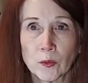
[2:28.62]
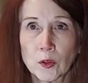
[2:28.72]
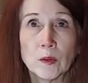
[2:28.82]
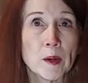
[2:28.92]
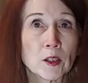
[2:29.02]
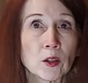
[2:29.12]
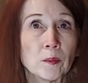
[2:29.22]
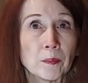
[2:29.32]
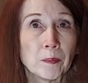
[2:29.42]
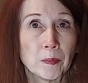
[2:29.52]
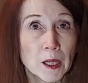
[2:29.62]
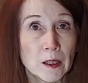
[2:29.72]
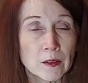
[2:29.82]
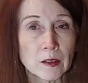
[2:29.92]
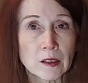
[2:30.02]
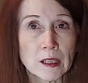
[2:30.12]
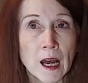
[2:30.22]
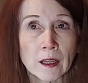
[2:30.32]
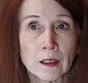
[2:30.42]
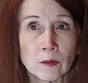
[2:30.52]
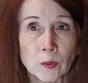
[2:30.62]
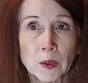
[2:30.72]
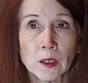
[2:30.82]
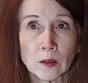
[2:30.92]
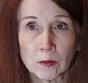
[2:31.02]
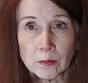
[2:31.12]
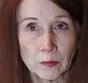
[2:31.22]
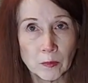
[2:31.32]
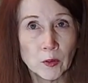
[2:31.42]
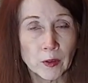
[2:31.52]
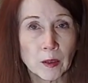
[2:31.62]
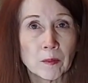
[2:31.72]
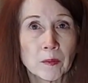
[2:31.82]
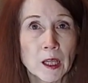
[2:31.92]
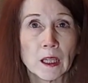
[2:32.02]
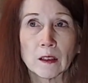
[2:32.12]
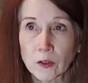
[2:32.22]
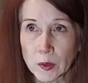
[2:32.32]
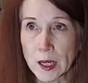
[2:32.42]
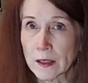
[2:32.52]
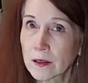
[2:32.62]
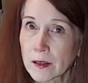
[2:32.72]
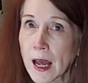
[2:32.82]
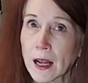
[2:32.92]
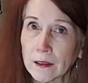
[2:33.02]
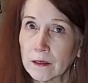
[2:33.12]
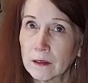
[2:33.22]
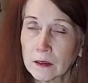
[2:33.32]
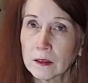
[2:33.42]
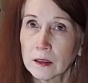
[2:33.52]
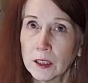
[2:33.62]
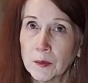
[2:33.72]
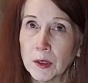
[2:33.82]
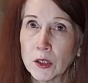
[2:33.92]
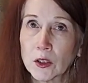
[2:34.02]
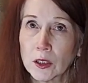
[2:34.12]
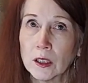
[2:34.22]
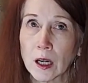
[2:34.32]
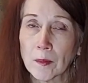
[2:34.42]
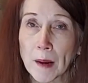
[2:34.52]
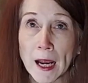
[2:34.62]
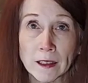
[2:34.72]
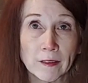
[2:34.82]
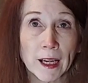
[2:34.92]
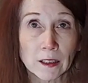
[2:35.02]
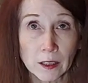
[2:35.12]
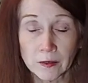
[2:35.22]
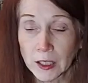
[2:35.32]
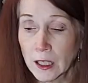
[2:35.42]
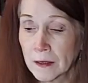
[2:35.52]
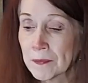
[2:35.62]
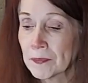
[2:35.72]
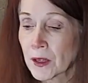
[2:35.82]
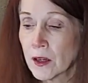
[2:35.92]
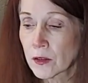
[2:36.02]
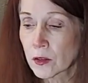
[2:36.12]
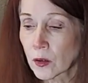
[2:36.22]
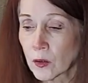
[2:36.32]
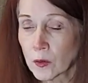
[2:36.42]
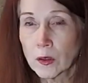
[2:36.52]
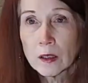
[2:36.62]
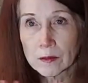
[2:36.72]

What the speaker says: two-dimensional piece, it's not a real moving thing. It creates that image in our mind of activity. So